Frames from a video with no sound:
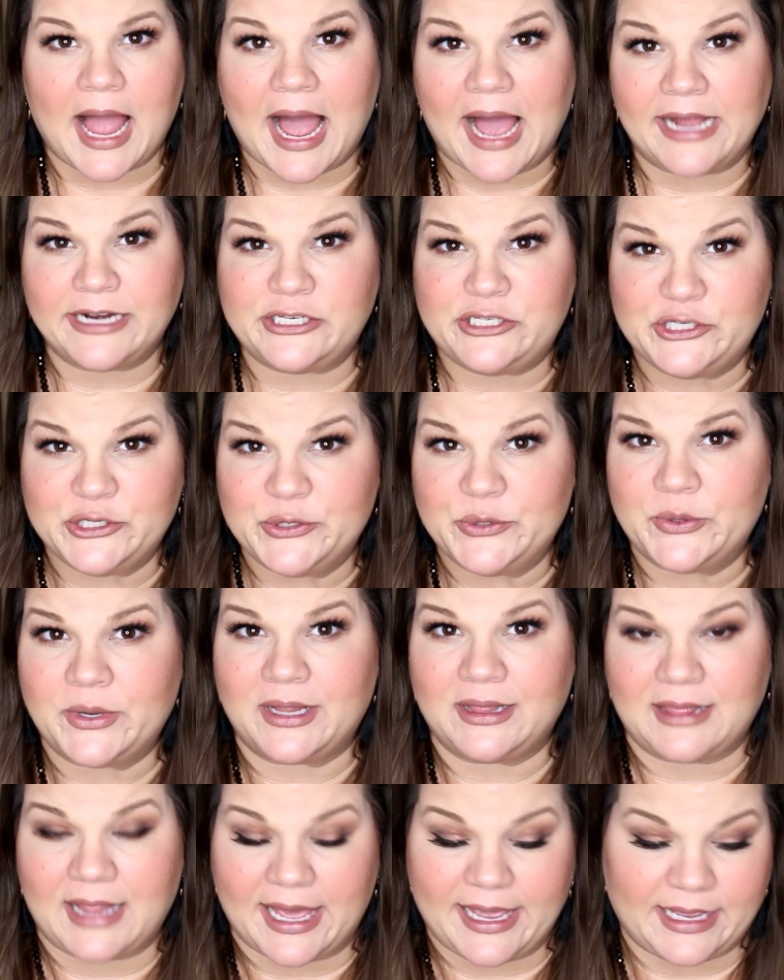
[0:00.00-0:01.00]
I do
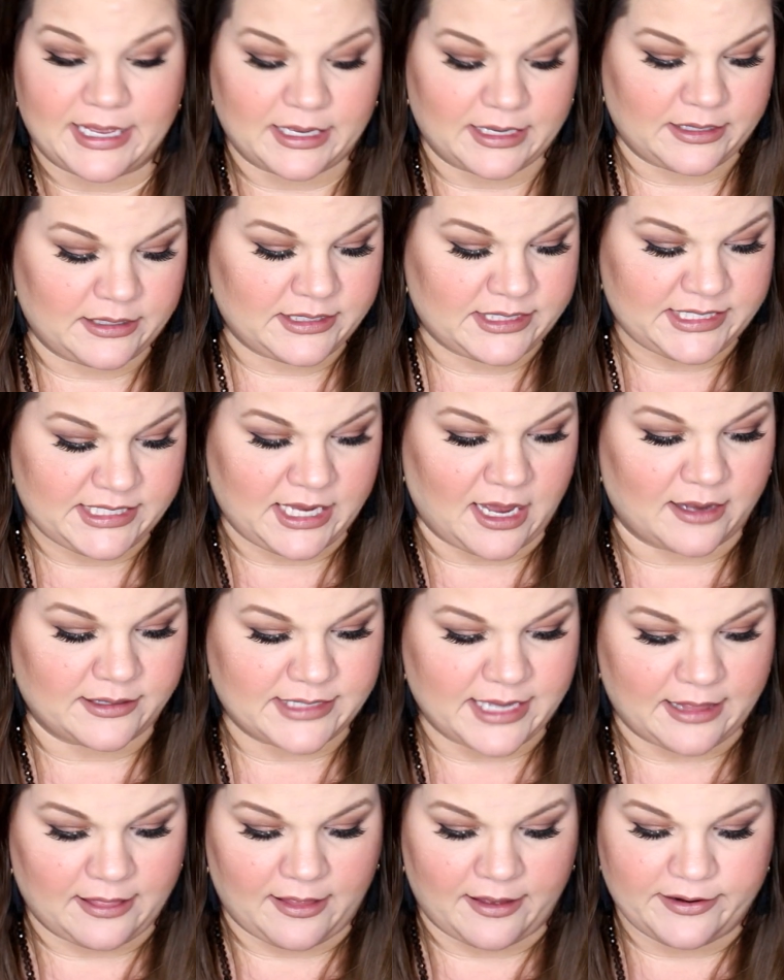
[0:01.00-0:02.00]
like
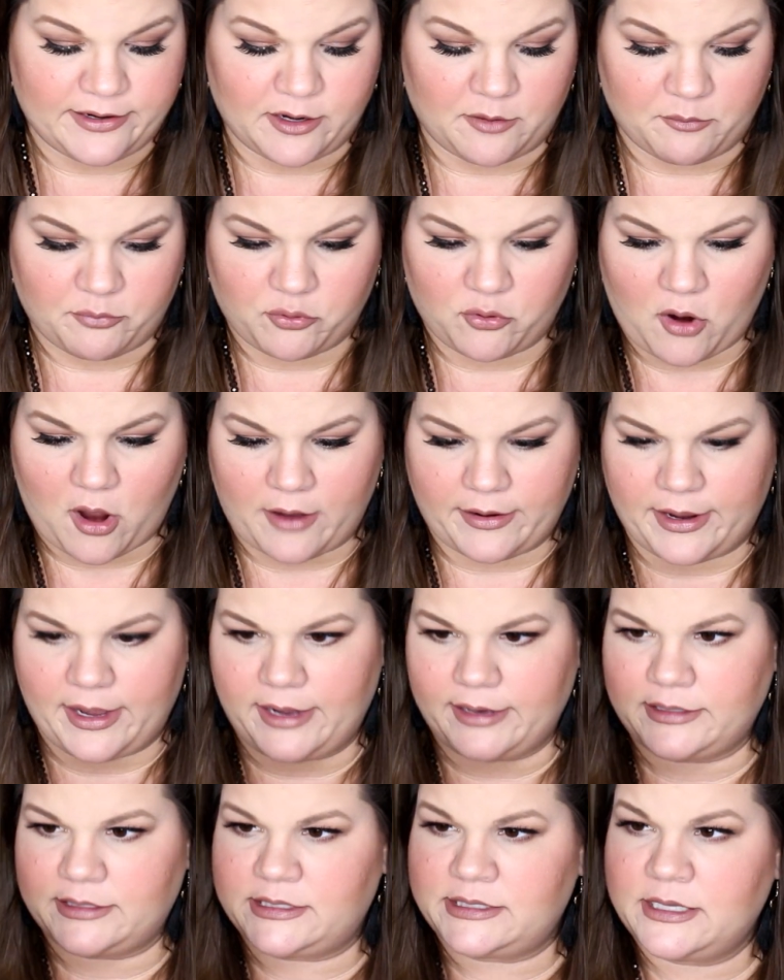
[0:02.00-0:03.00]
Ciate London
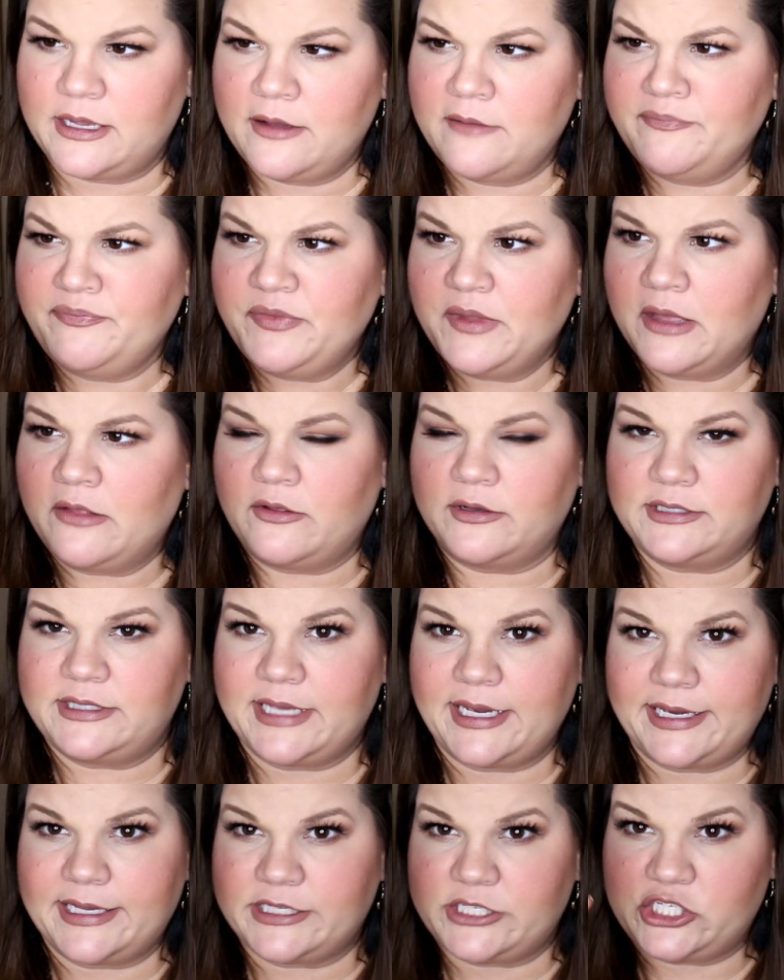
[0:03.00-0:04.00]
products. Looks
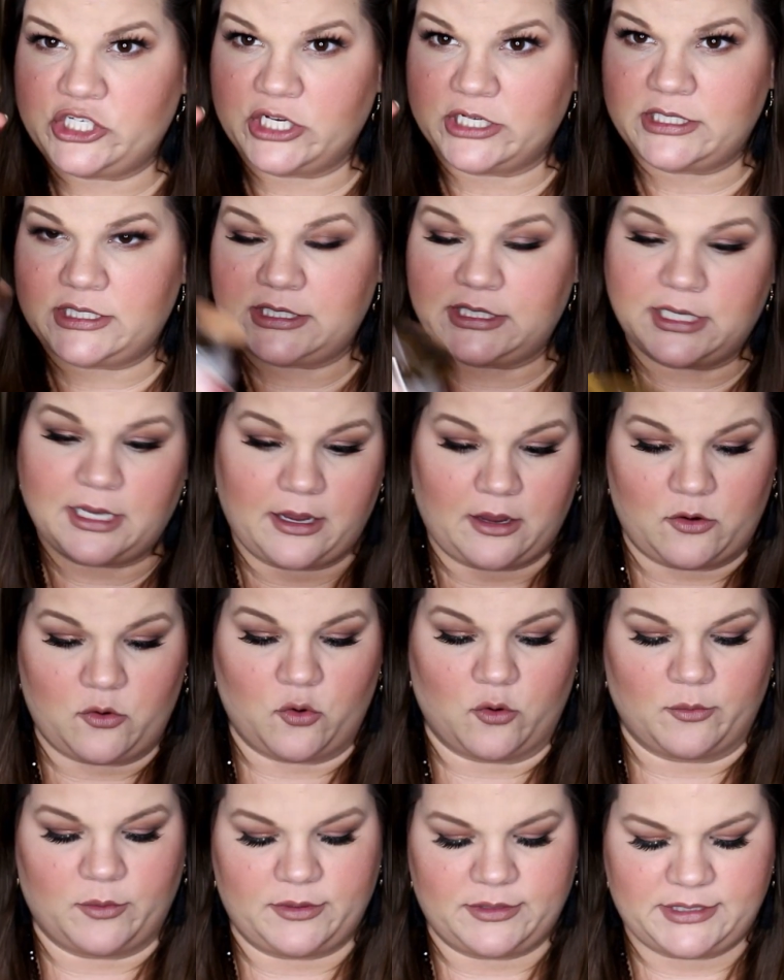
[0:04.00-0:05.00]
like it's just a
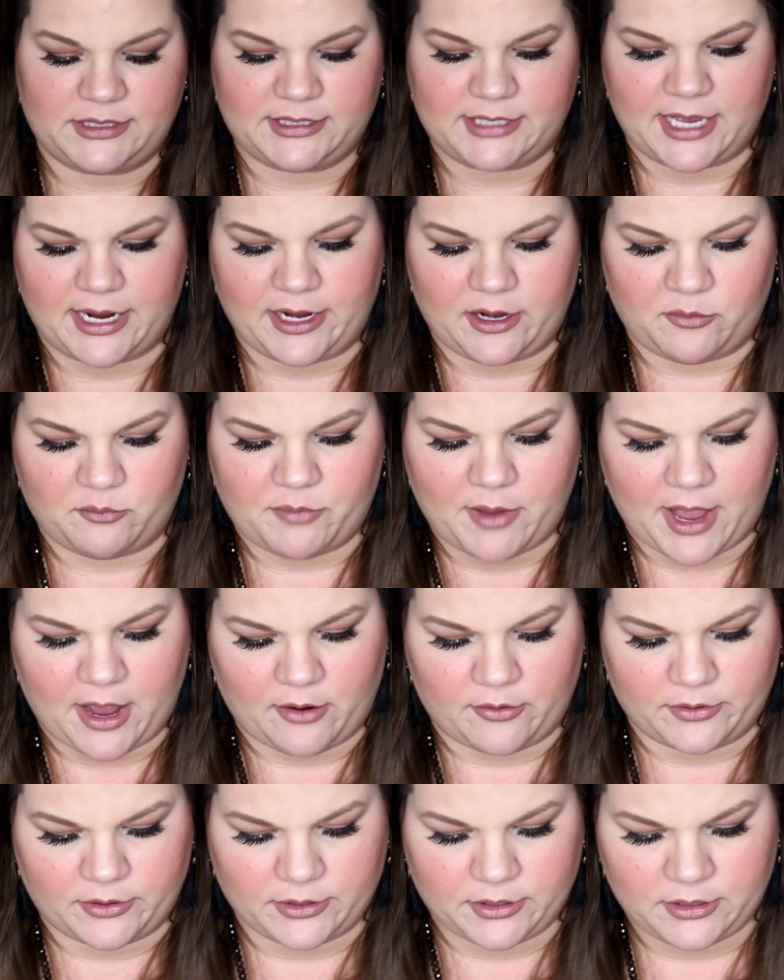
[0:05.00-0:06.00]
normal setting
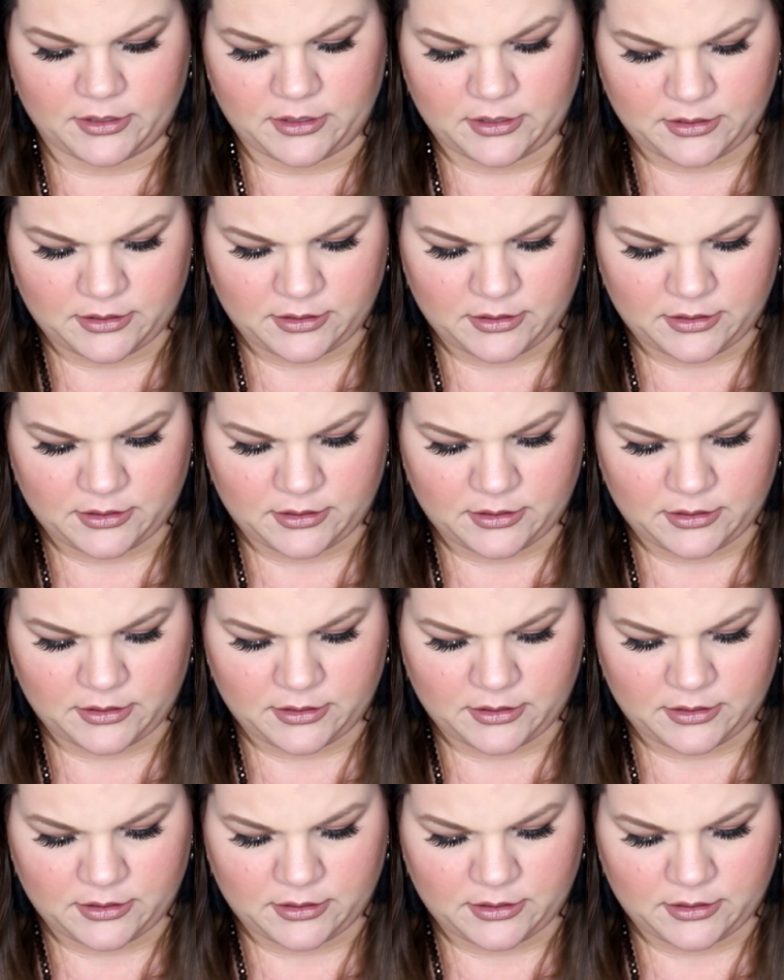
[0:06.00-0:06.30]
powder.